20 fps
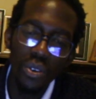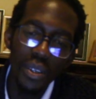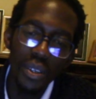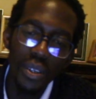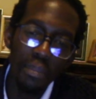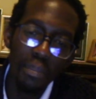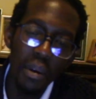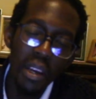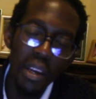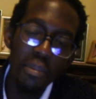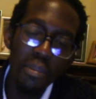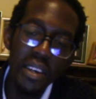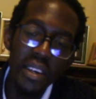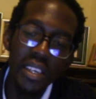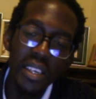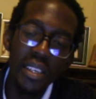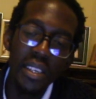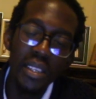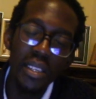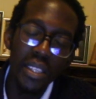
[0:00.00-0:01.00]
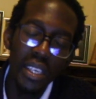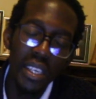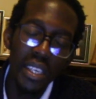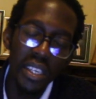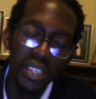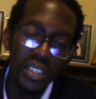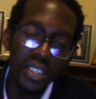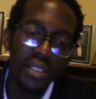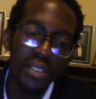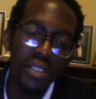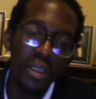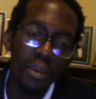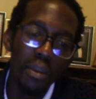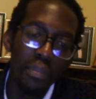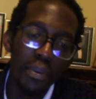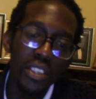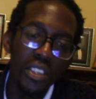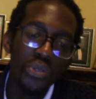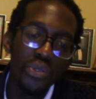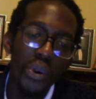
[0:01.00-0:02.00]
maybe the
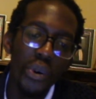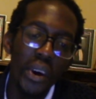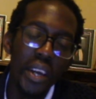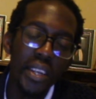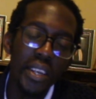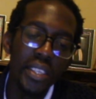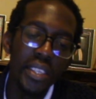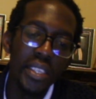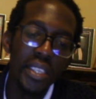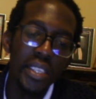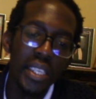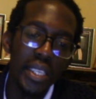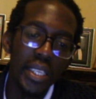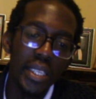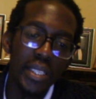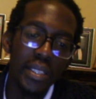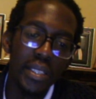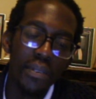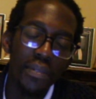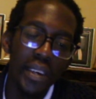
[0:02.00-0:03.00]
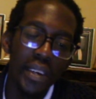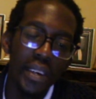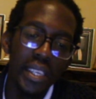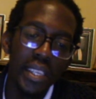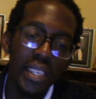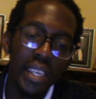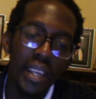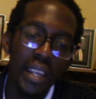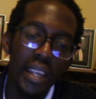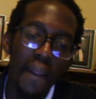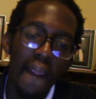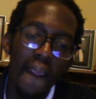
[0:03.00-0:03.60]
big tragedy is the fact that